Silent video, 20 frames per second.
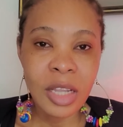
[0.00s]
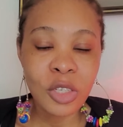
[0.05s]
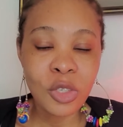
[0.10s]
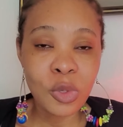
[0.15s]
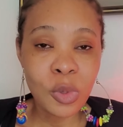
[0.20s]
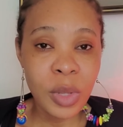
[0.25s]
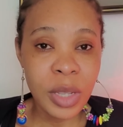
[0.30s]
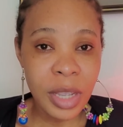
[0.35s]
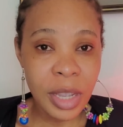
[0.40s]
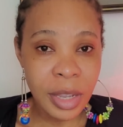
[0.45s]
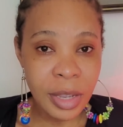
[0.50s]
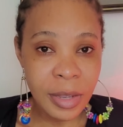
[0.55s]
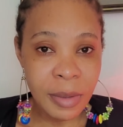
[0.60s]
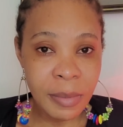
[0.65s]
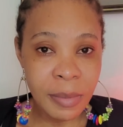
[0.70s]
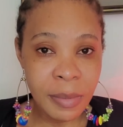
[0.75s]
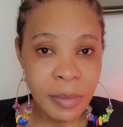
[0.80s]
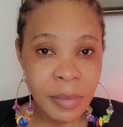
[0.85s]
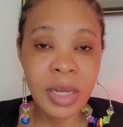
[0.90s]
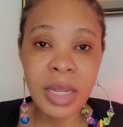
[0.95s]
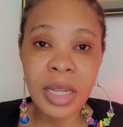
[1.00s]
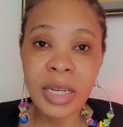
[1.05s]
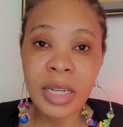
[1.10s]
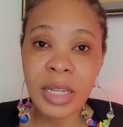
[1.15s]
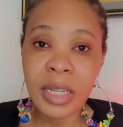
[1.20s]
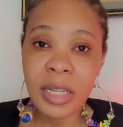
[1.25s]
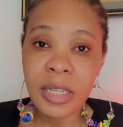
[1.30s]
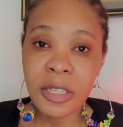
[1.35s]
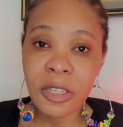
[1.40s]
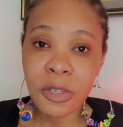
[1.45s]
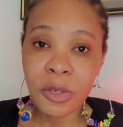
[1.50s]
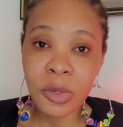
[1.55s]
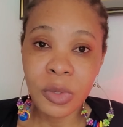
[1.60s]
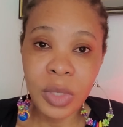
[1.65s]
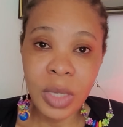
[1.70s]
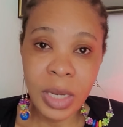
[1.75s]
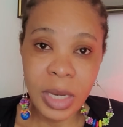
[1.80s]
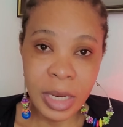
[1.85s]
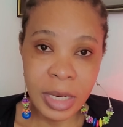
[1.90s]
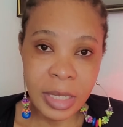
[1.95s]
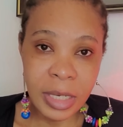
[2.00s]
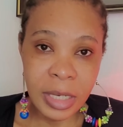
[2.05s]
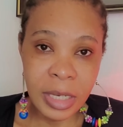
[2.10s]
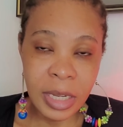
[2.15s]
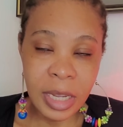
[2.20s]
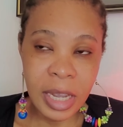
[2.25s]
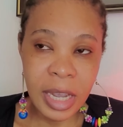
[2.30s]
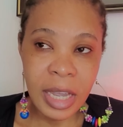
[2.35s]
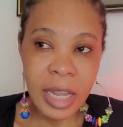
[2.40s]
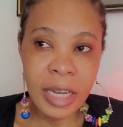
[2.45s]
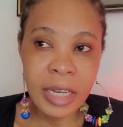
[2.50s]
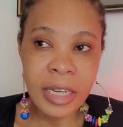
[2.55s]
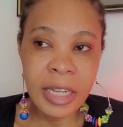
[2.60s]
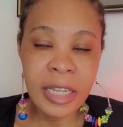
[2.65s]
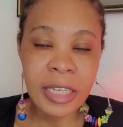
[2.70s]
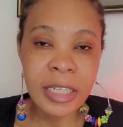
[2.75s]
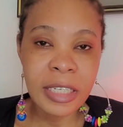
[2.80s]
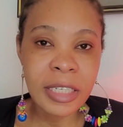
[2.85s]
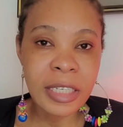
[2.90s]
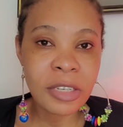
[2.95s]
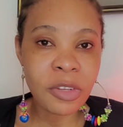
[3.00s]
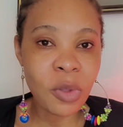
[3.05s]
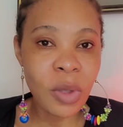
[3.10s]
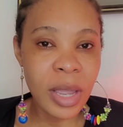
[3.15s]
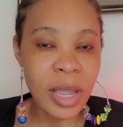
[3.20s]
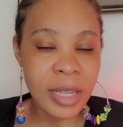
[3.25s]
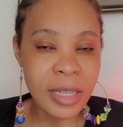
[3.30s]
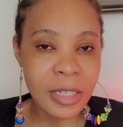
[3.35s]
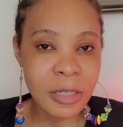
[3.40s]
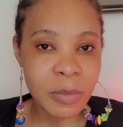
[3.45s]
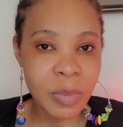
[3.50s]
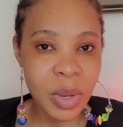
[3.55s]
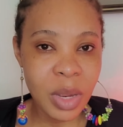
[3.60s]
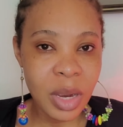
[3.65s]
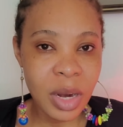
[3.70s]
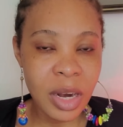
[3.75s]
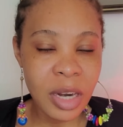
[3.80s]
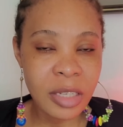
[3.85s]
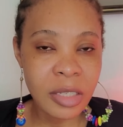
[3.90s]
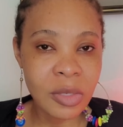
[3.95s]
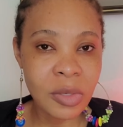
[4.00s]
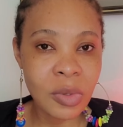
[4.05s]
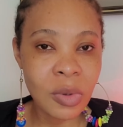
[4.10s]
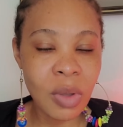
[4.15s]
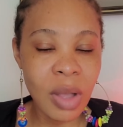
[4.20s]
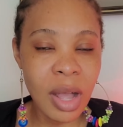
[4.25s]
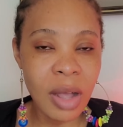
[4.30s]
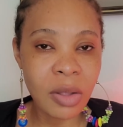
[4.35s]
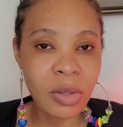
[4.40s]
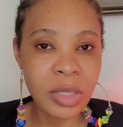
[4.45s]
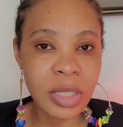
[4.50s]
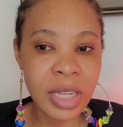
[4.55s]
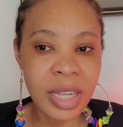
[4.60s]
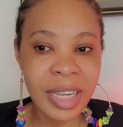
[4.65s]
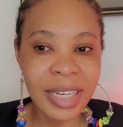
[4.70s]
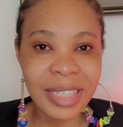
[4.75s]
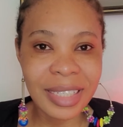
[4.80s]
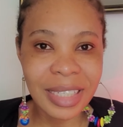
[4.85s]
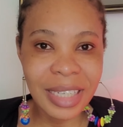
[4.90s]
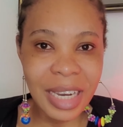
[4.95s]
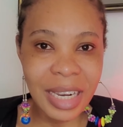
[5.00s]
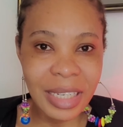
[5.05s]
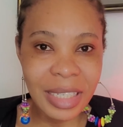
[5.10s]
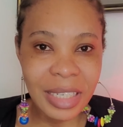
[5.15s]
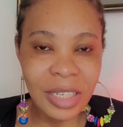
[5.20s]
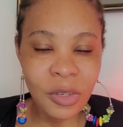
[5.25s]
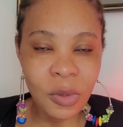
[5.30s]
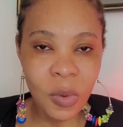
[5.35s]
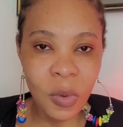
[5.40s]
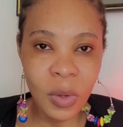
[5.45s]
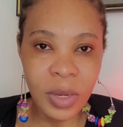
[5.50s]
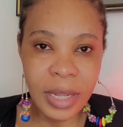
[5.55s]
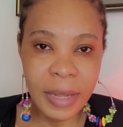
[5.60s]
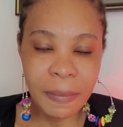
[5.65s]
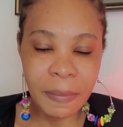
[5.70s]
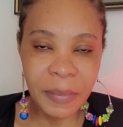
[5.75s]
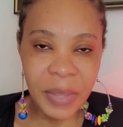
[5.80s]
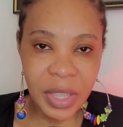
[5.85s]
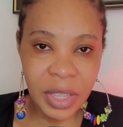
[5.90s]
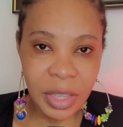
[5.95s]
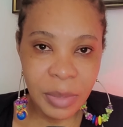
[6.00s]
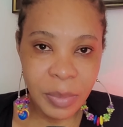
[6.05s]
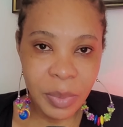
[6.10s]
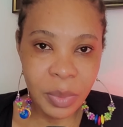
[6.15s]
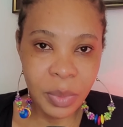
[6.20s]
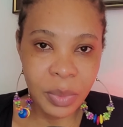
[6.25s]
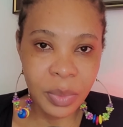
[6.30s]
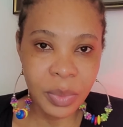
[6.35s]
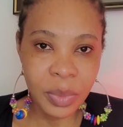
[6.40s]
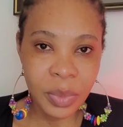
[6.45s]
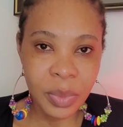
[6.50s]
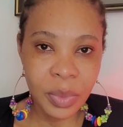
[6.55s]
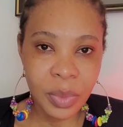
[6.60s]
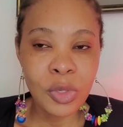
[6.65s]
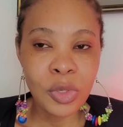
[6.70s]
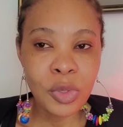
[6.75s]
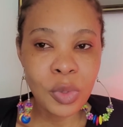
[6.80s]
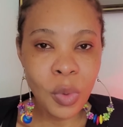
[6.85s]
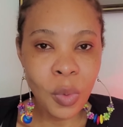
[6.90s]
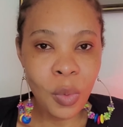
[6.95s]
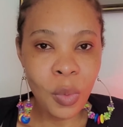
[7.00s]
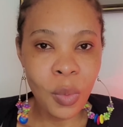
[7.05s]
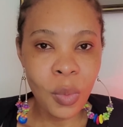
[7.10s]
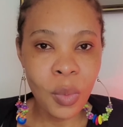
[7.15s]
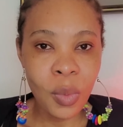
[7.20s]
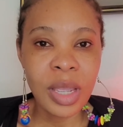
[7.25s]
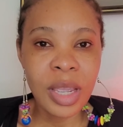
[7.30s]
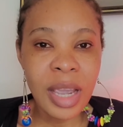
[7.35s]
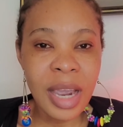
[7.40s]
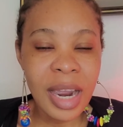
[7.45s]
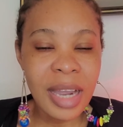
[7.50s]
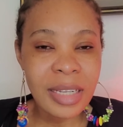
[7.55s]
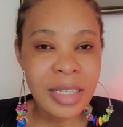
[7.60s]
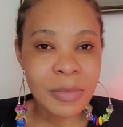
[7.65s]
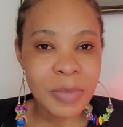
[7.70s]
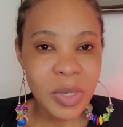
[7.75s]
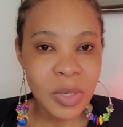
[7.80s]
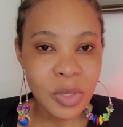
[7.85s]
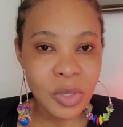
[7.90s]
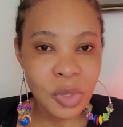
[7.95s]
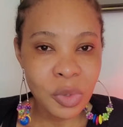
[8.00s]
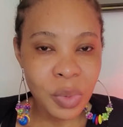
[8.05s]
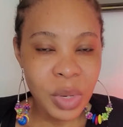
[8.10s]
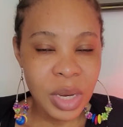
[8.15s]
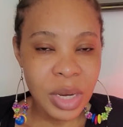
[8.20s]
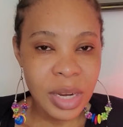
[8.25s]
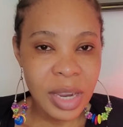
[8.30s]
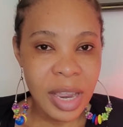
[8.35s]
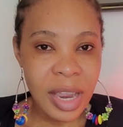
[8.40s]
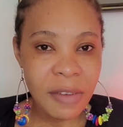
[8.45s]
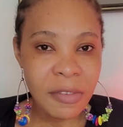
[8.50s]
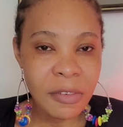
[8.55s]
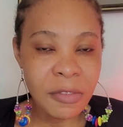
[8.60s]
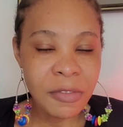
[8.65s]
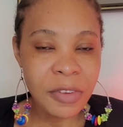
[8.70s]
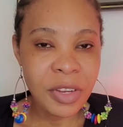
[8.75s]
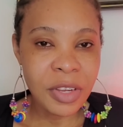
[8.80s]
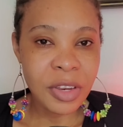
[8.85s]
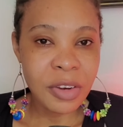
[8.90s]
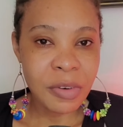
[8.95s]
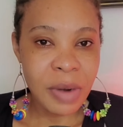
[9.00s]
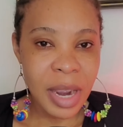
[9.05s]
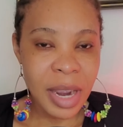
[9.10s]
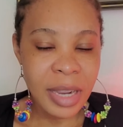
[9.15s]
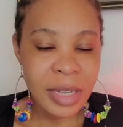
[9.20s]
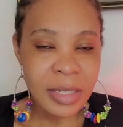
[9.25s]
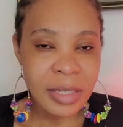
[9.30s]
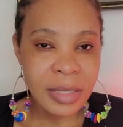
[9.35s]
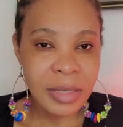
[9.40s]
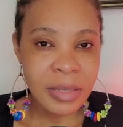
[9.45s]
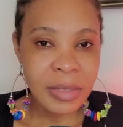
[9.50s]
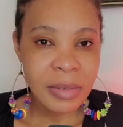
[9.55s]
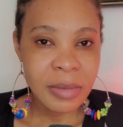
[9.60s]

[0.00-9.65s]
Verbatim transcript: To him, the lady is a good lady and he did not expect her to go out there dating other people. So he has been doing everything right.